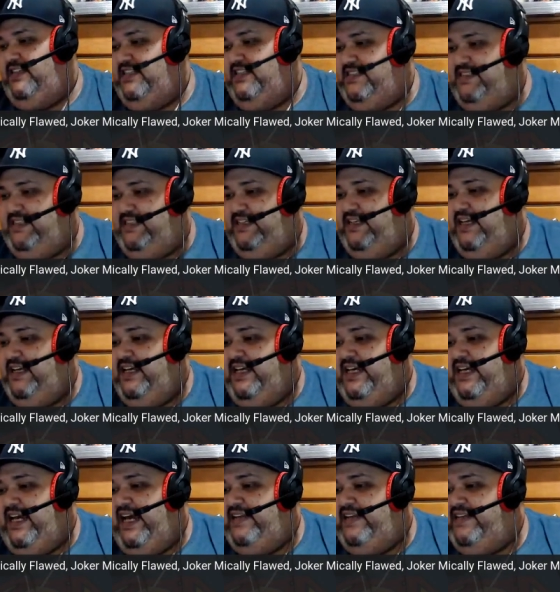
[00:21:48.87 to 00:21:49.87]
see.
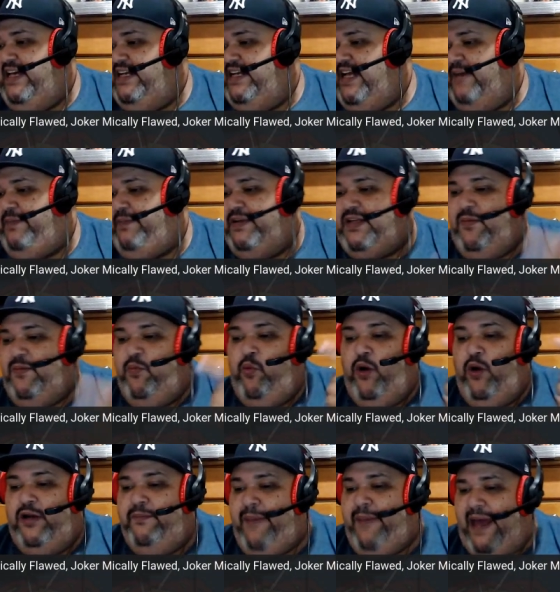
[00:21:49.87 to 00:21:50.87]
And then I picked up
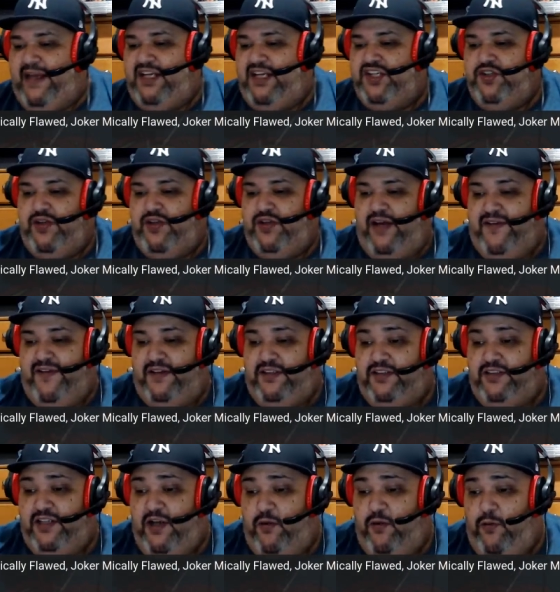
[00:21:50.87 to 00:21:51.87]
one back issue I found on
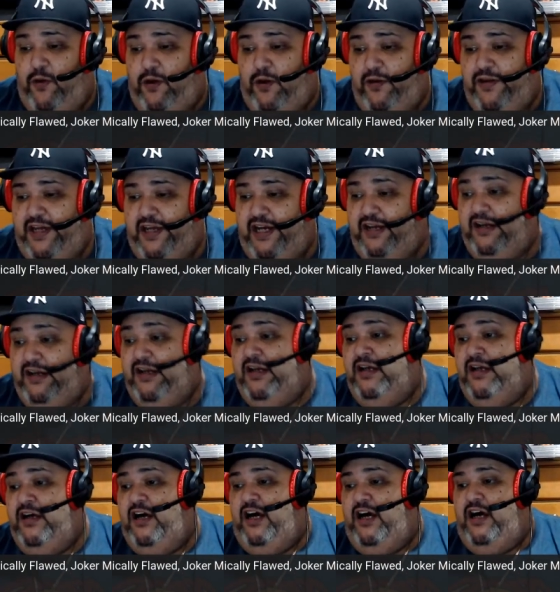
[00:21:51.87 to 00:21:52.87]
their wall there,
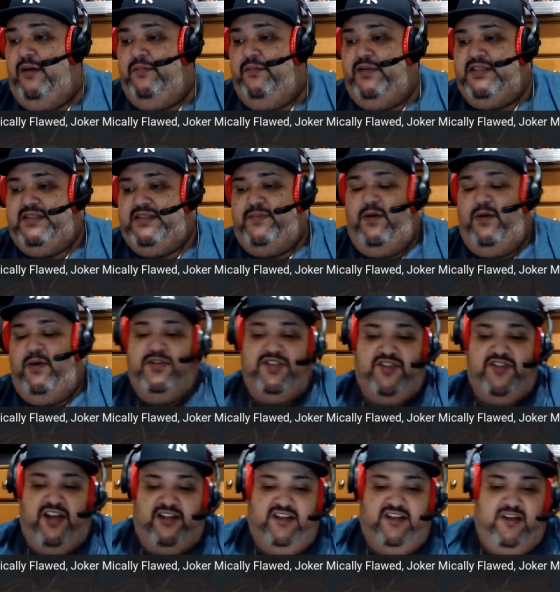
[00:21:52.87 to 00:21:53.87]
um, because I'm always
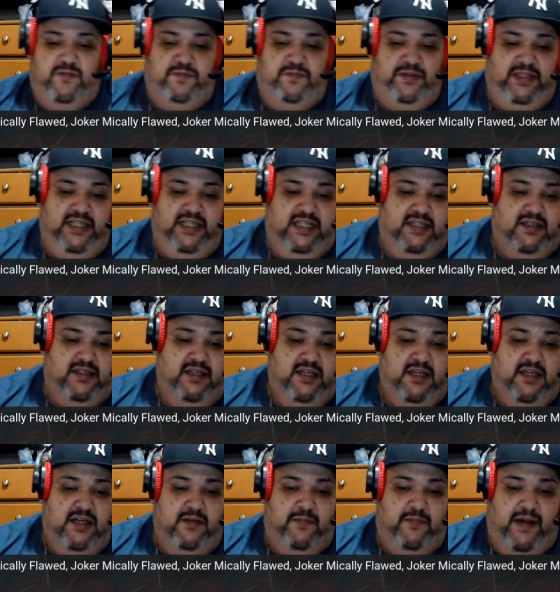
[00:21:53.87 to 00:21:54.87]
trying to complete
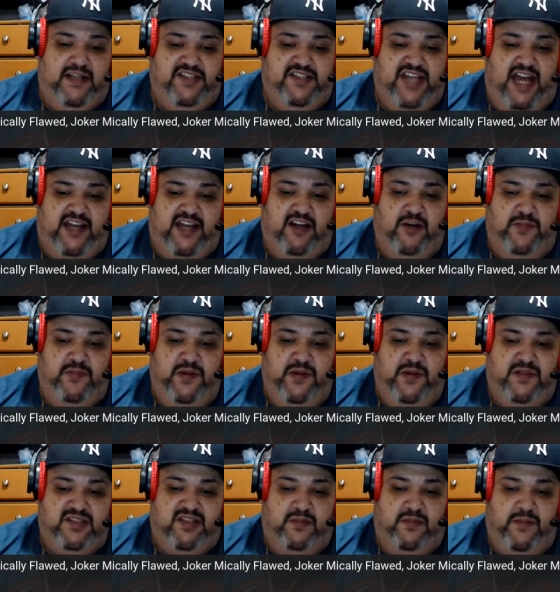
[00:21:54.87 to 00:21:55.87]
my Jack Kirby
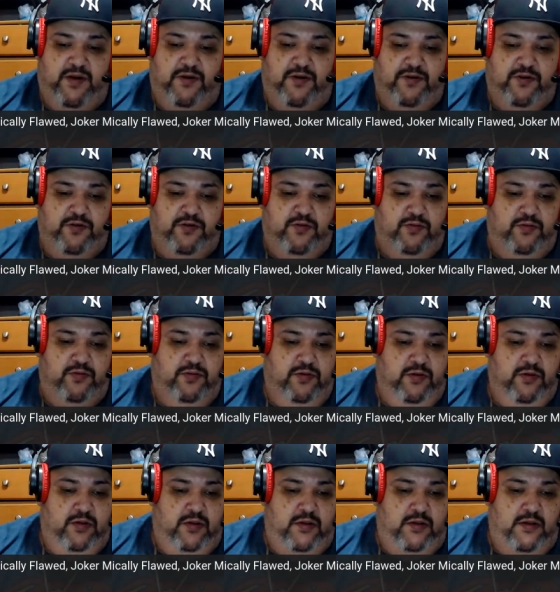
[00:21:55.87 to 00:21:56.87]
Mister Miracle,
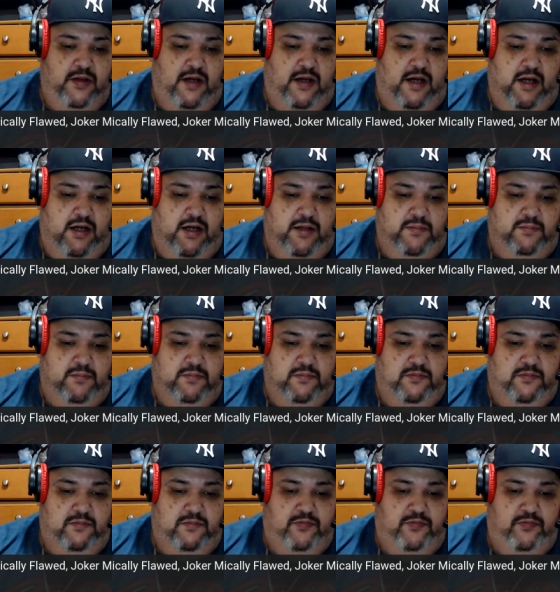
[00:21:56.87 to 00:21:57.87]

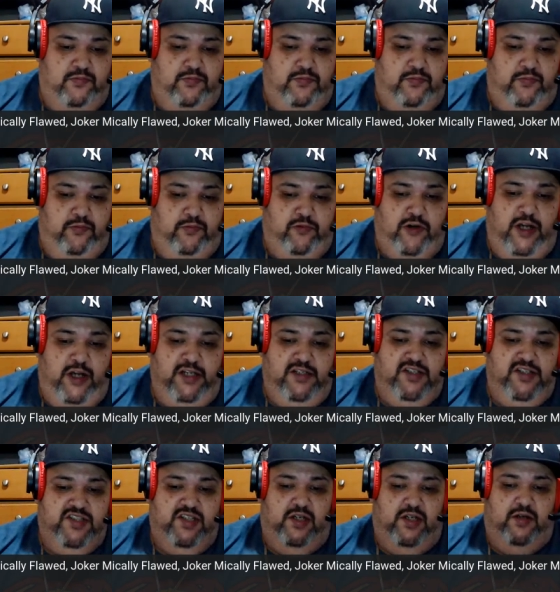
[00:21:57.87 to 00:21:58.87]
um, run.
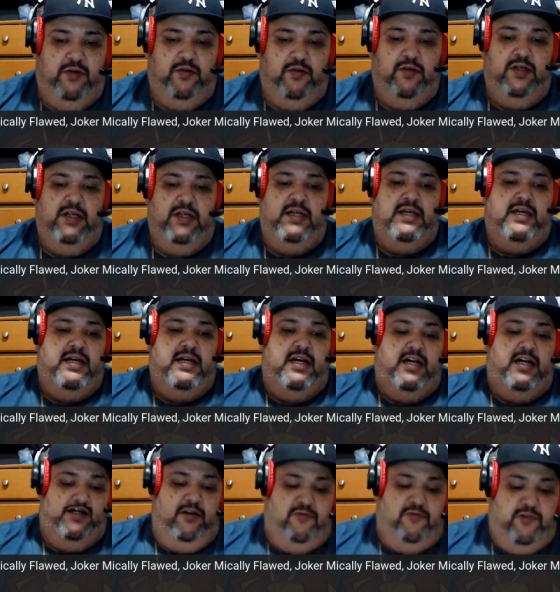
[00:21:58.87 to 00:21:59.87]
So,
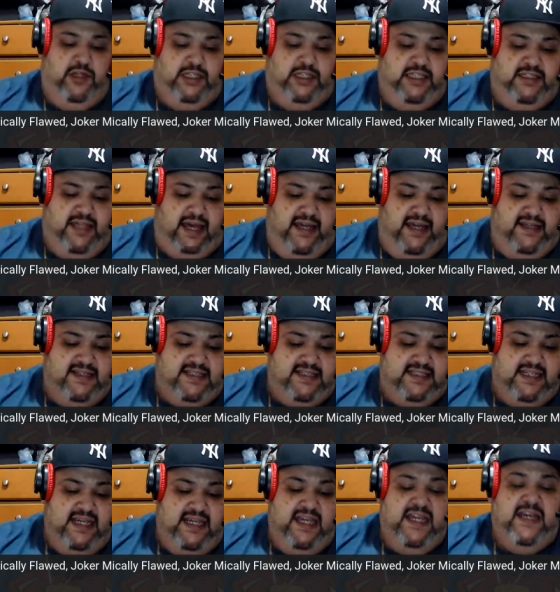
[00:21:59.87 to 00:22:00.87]
uh, really
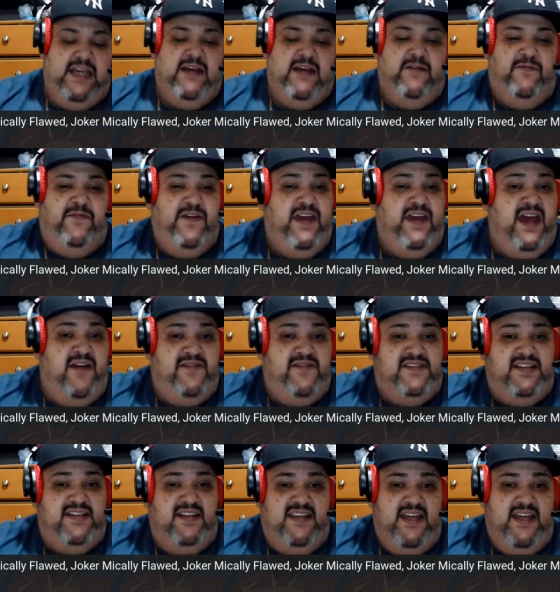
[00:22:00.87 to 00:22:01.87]
nice VF
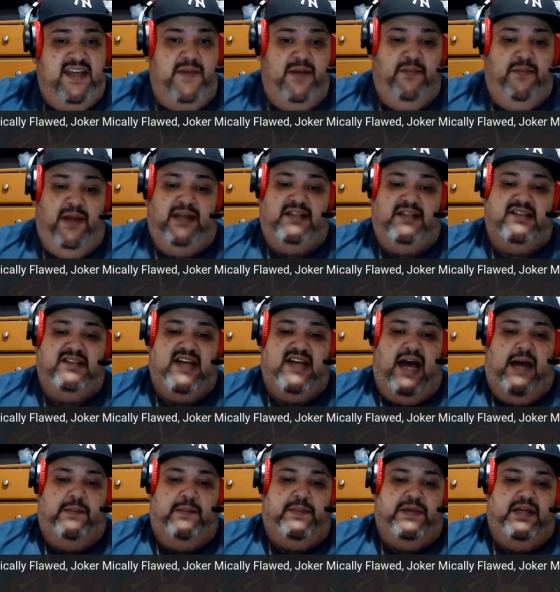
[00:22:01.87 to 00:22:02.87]
Taneme minus
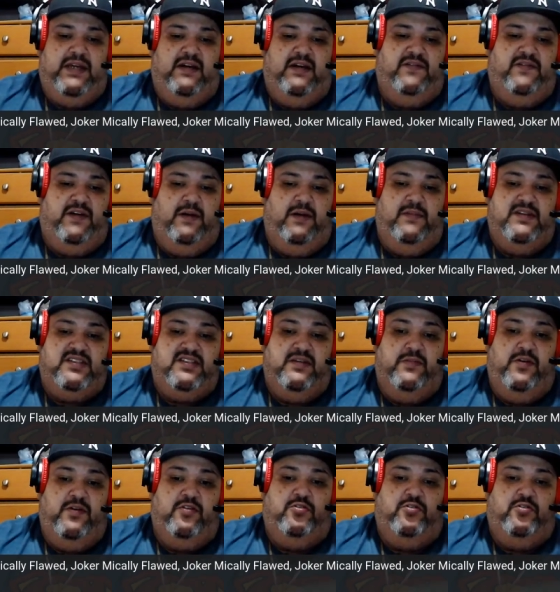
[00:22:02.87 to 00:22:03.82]
copy of uh, Mister Miracle